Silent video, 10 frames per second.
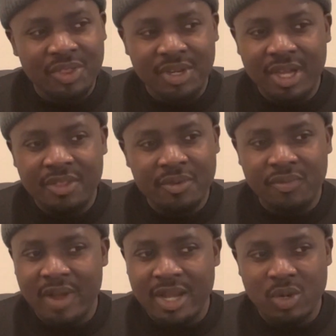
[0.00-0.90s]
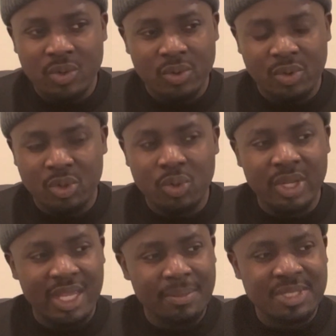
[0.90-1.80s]
another friend who
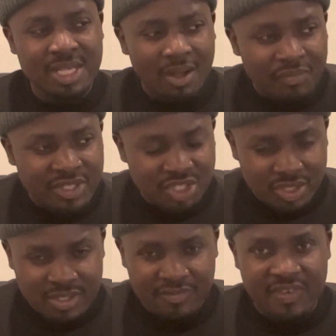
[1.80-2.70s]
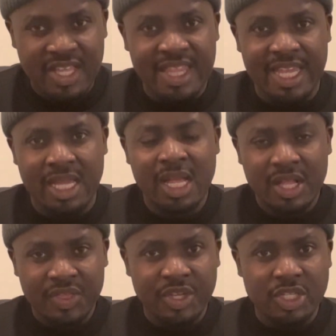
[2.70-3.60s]
himself is just feeling
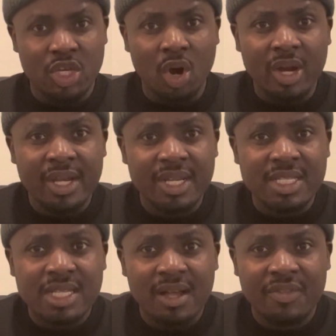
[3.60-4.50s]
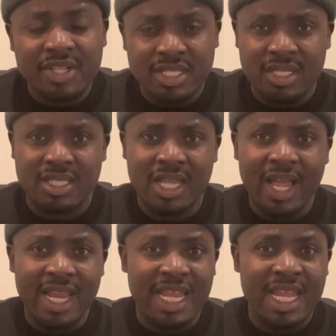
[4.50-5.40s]
the darkness of this
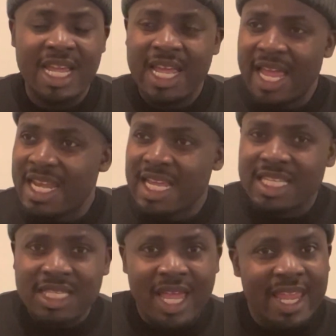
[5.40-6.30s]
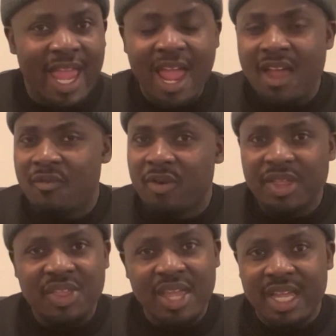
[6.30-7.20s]
society. And it's like
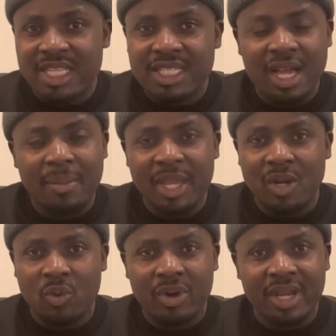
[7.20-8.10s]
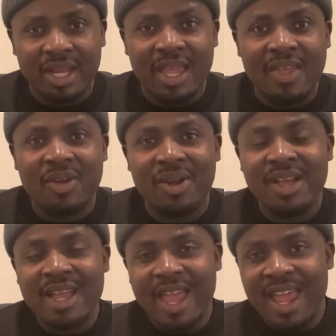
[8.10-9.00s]
everything is coming and working together.
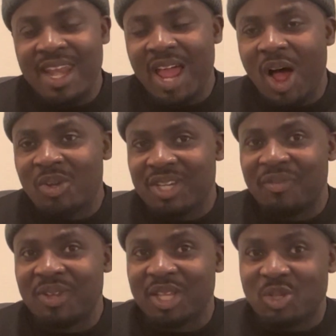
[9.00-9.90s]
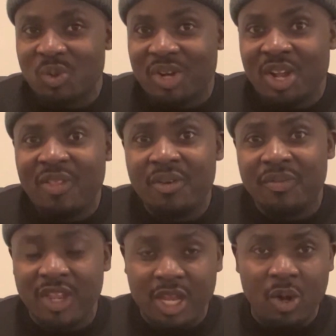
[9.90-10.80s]
And I'll definitely do another
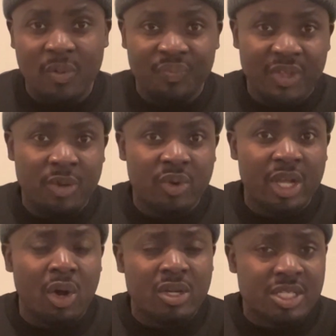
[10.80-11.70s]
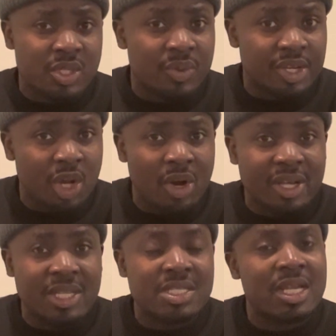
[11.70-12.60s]
video in regards to the
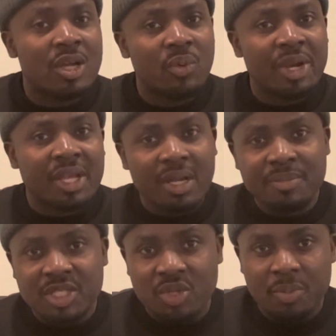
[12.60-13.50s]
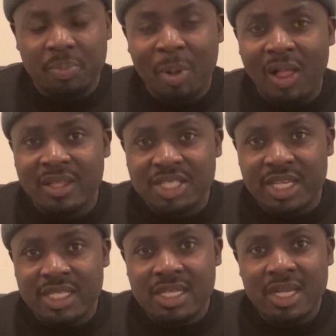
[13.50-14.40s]
darkness when it comes to
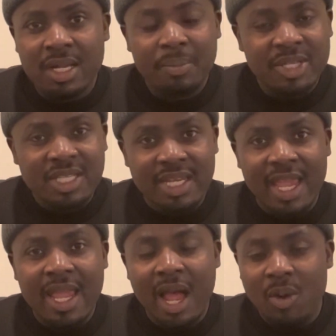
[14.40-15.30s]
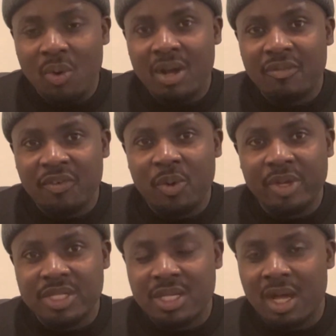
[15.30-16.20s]
politics. But today I want to
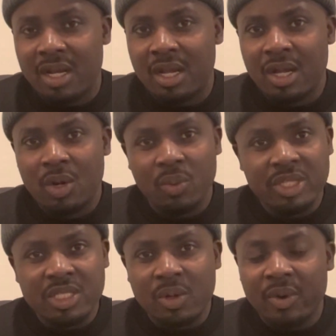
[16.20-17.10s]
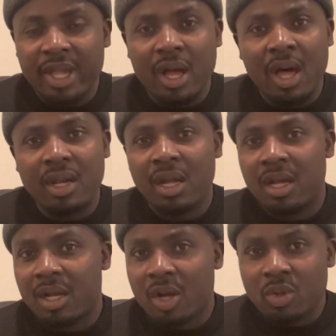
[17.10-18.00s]
focus on what's going on
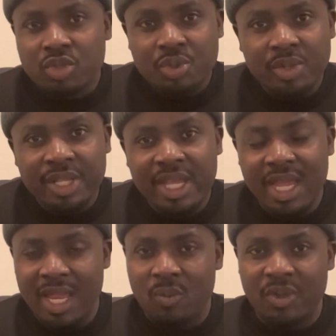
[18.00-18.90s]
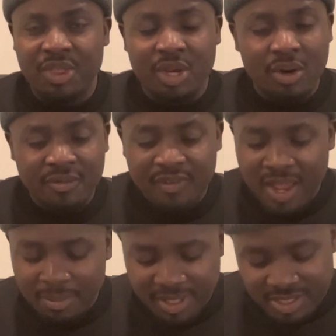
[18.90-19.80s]
culturally and within our
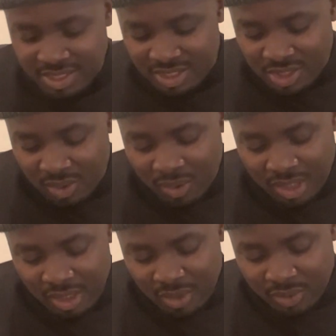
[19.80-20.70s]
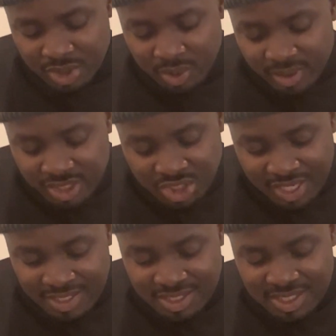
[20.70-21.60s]
families. And so we'll turn to
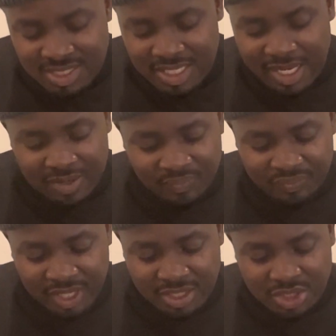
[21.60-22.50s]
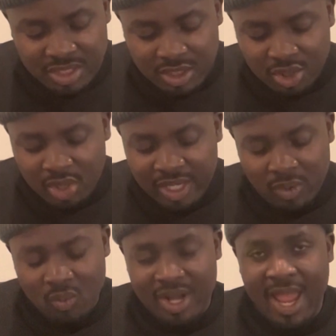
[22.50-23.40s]
Genesis and just look
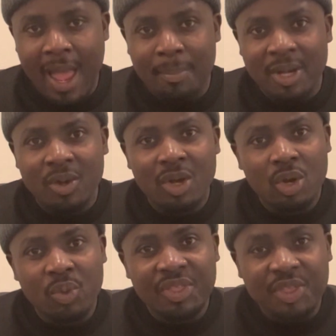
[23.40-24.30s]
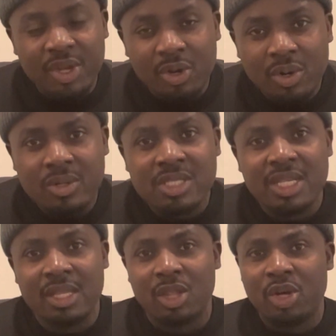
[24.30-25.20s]
at what happened with the curse,
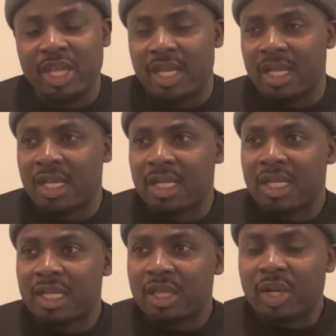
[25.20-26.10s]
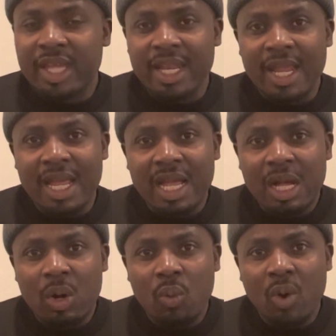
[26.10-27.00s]
and look at
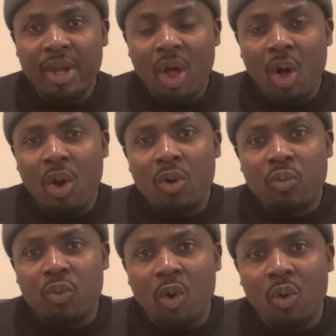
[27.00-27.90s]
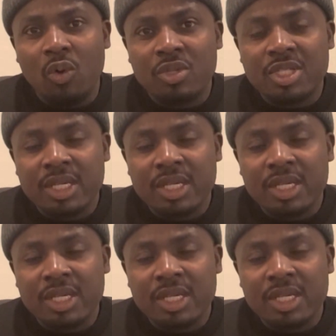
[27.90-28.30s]
what our roles